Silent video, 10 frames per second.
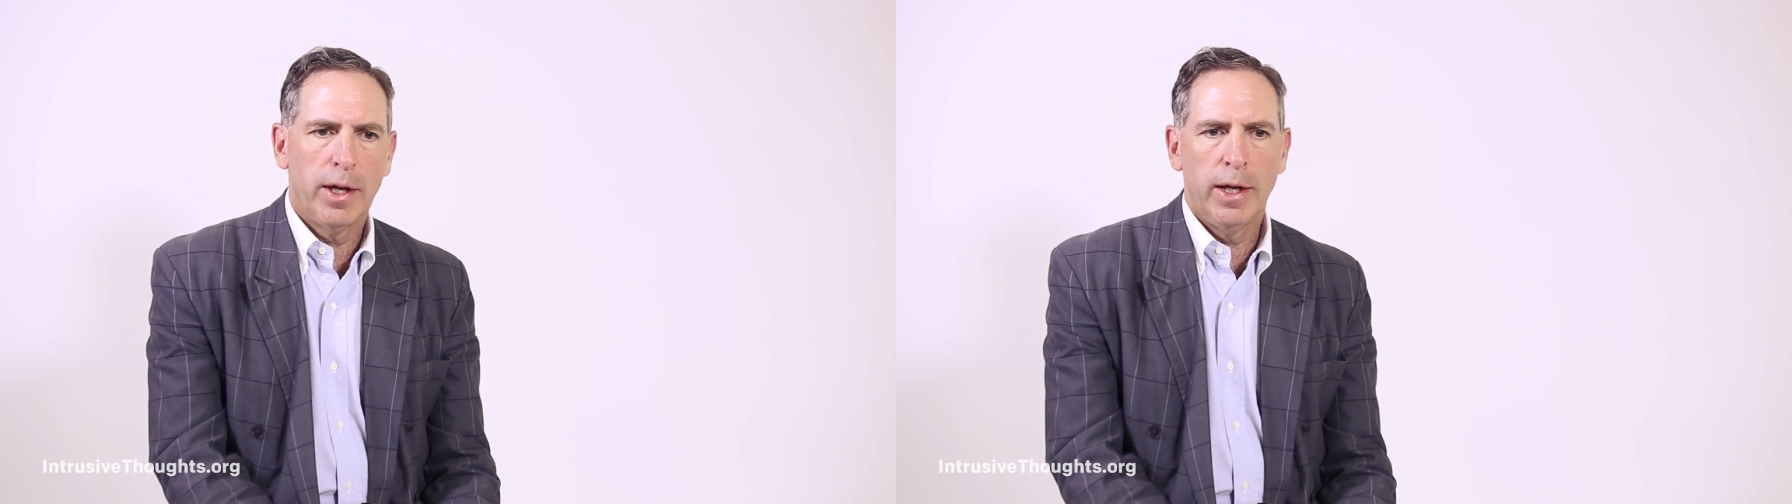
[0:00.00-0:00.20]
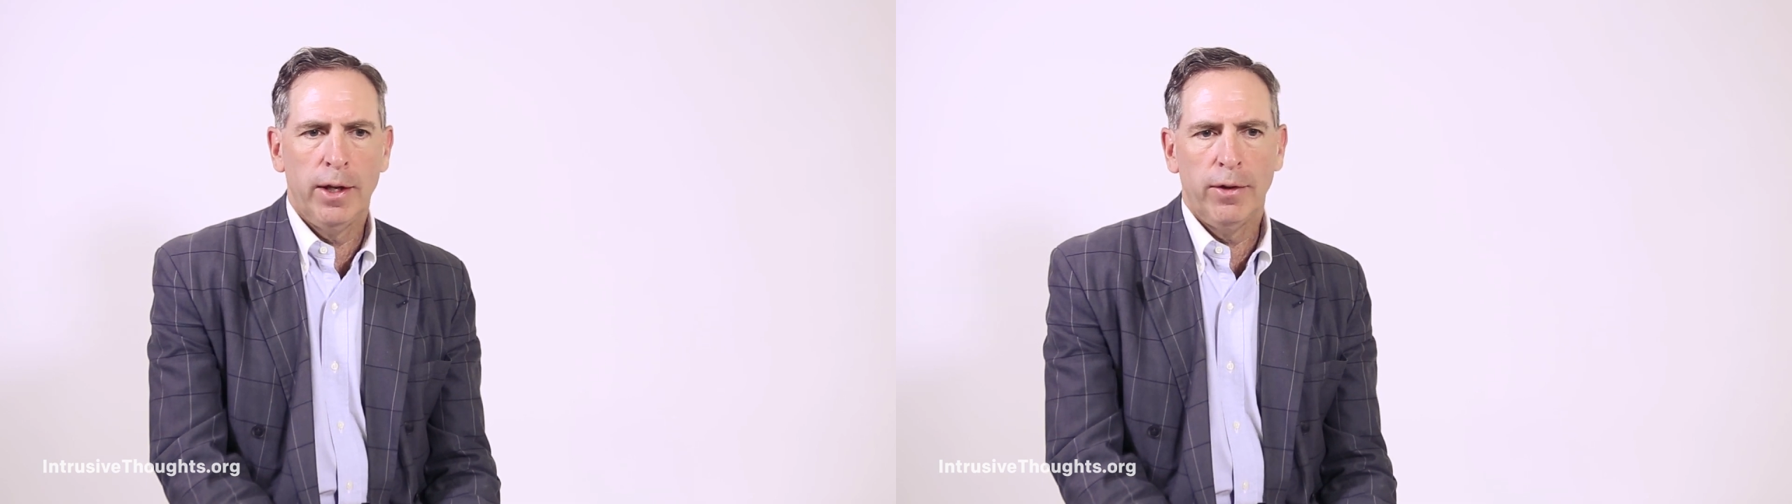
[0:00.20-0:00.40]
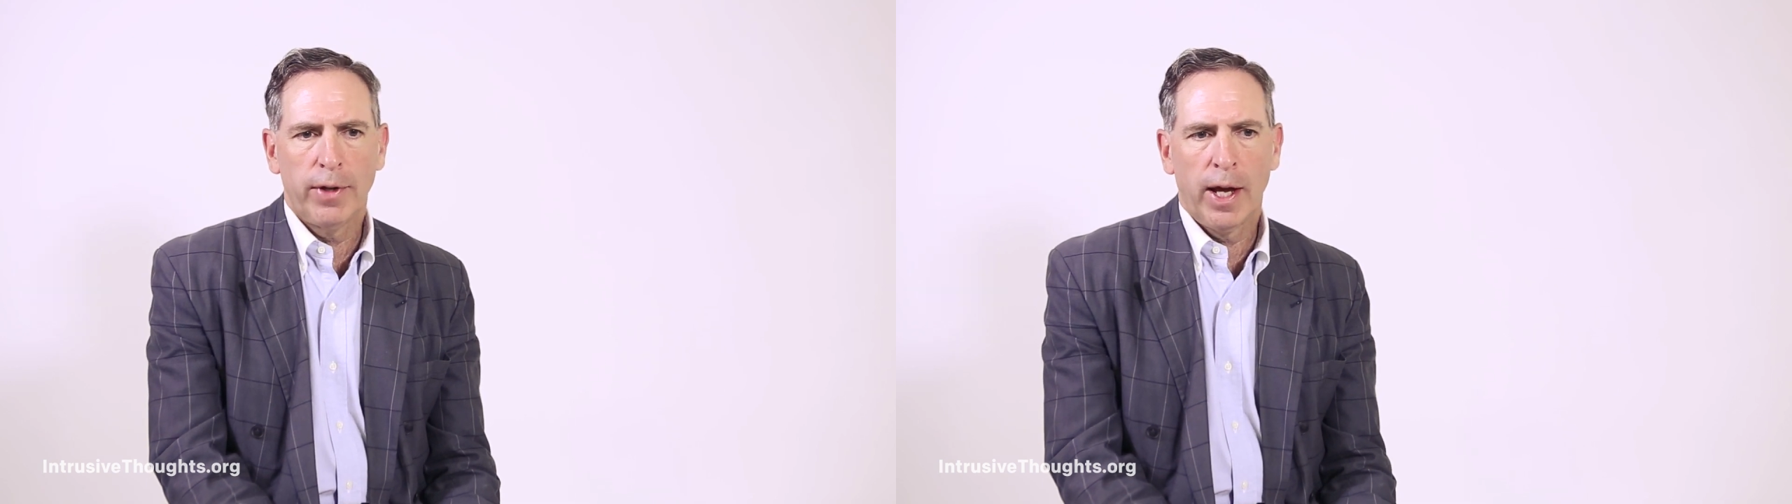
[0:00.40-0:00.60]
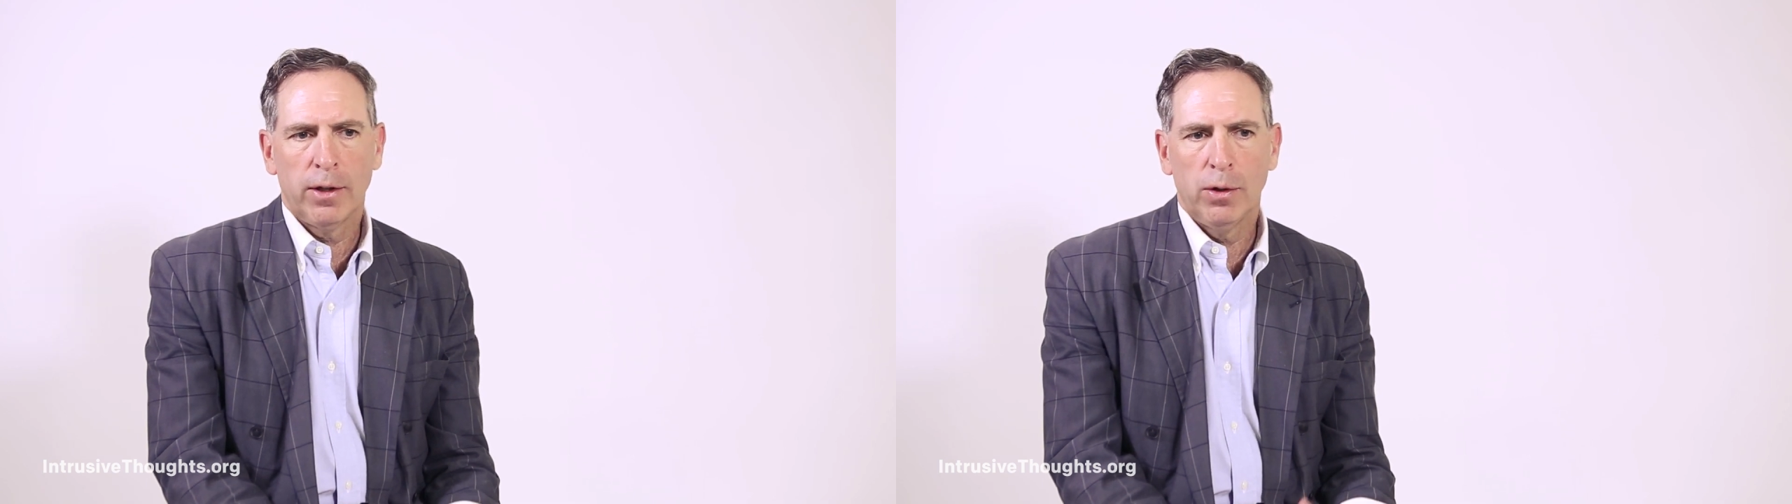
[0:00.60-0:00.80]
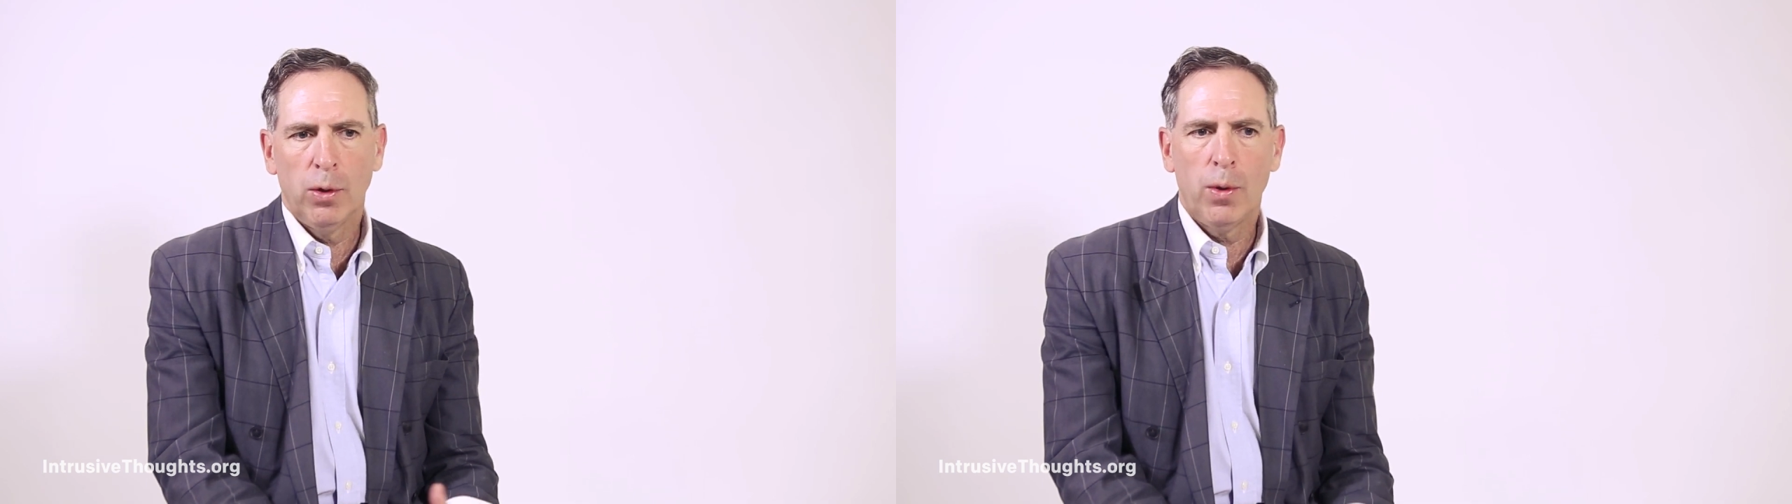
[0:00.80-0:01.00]
is at
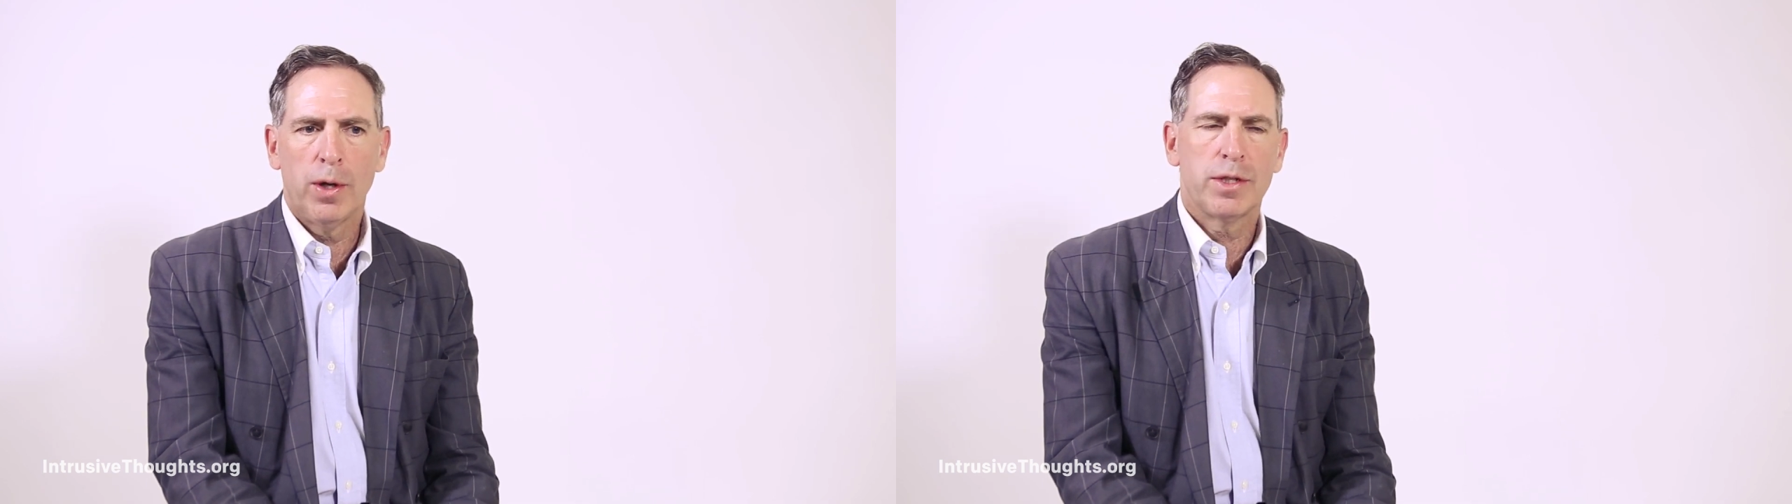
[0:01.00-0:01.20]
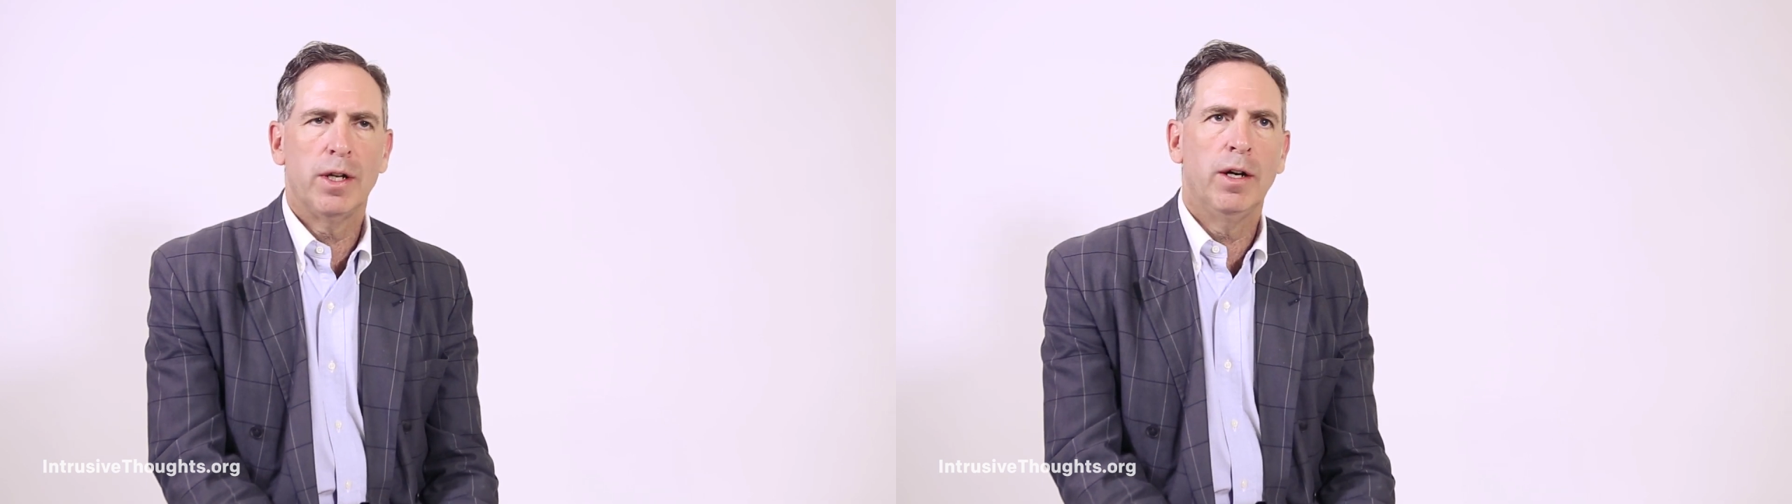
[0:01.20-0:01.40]
a loss